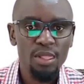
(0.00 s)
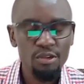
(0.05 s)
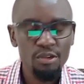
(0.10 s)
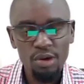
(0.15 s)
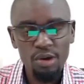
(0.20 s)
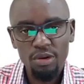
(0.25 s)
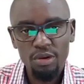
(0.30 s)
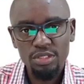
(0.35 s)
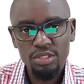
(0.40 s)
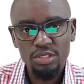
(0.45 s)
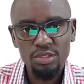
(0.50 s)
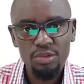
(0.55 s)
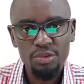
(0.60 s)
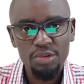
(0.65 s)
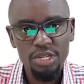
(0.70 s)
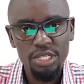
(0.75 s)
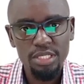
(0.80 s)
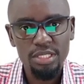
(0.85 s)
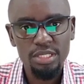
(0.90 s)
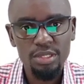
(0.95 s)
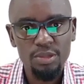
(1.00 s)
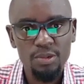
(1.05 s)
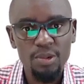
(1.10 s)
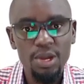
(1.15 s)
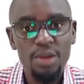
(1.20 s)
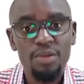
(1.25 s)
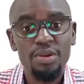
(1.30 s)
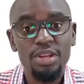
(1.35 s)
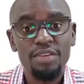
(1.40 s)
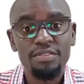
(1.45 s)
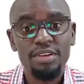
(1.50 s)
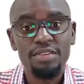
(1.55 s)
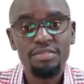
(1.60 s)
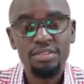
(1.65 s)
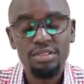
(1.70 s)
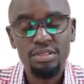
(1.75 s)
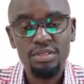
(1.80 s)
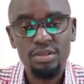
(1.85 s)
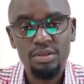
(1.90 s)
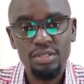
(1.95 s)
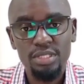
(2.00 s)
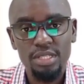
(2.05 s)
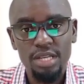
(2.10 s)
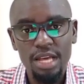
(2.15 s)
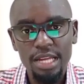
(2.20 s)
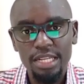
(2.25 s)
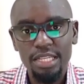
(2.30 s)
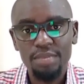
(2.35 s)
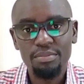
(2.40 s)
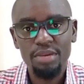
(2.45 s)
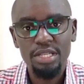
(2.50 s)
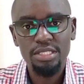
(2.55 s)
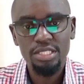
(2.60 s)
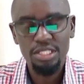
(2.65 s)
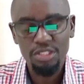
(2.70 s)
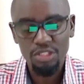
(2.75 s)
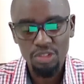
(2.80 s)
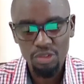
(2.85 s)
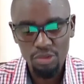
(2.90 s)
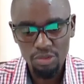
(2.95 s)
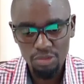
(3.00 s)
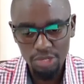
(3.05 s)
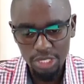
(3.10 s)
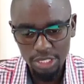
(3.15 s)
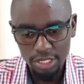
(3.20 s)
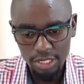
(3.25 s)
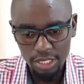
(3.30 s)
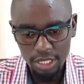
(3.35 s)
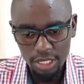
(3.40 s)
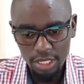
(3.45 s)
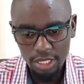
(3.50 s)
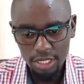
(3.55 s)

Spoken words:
you're going to reach where you never even thought and imagine you've reached.